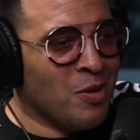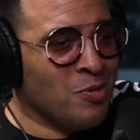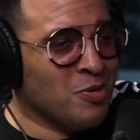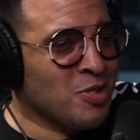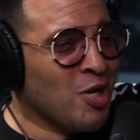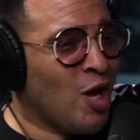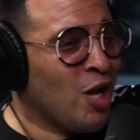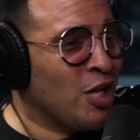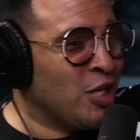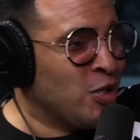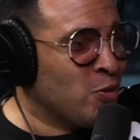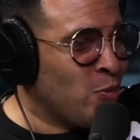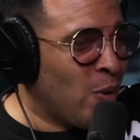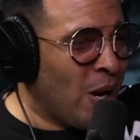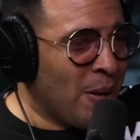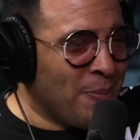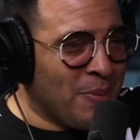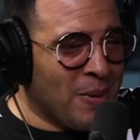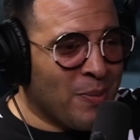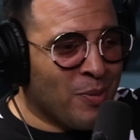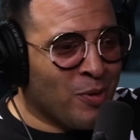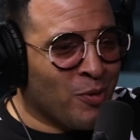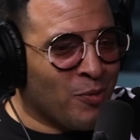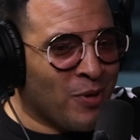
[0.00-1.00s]
there's all these white
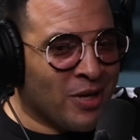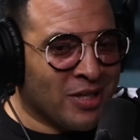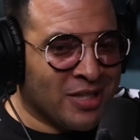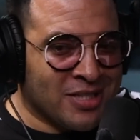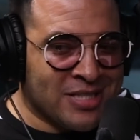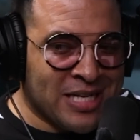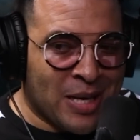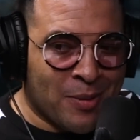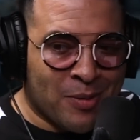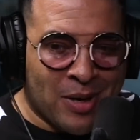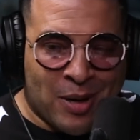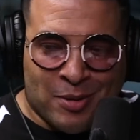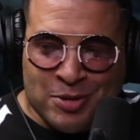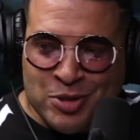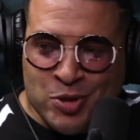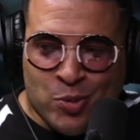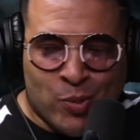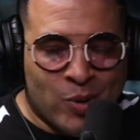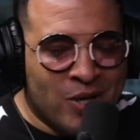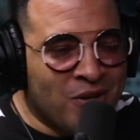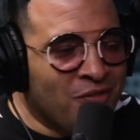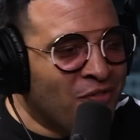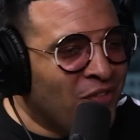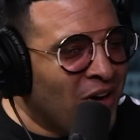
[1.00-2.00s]
people around the table when I was
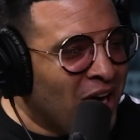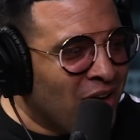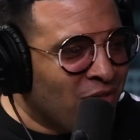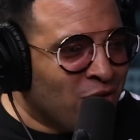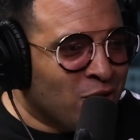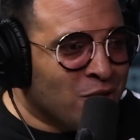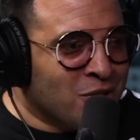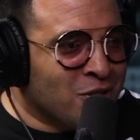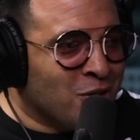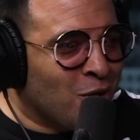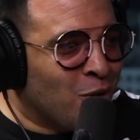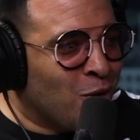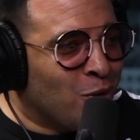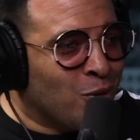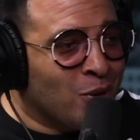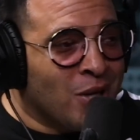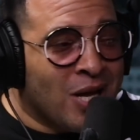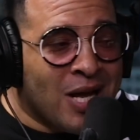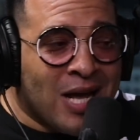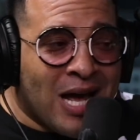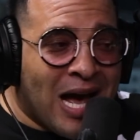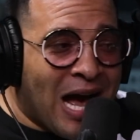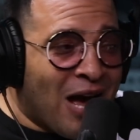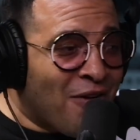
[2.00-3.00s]
25 years old.
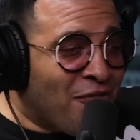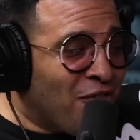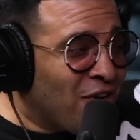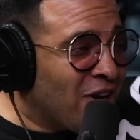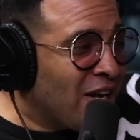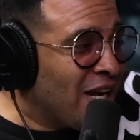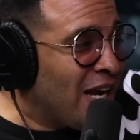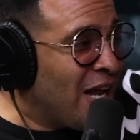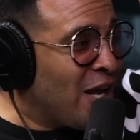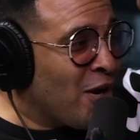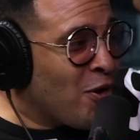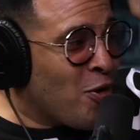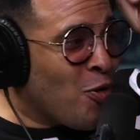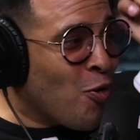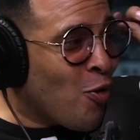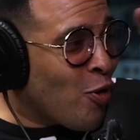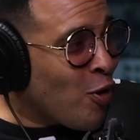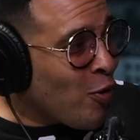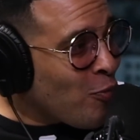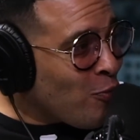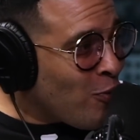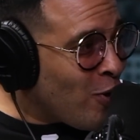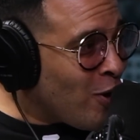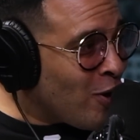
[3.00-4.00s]
Mm-hmm. I fucking had
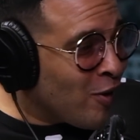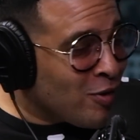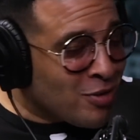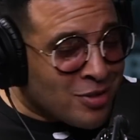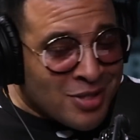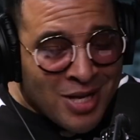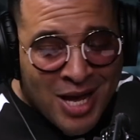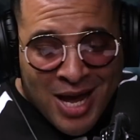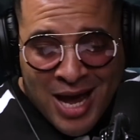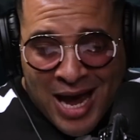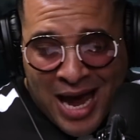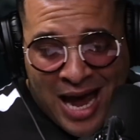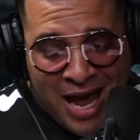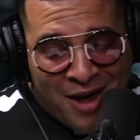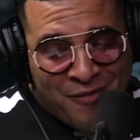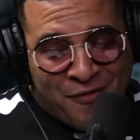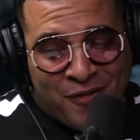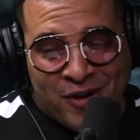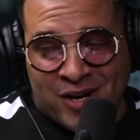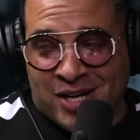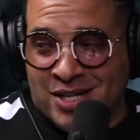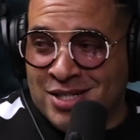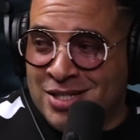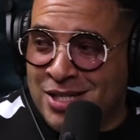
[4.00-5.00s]
cornrows. I had
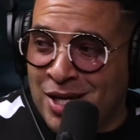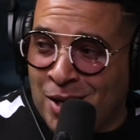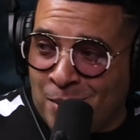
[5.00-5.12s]
fucking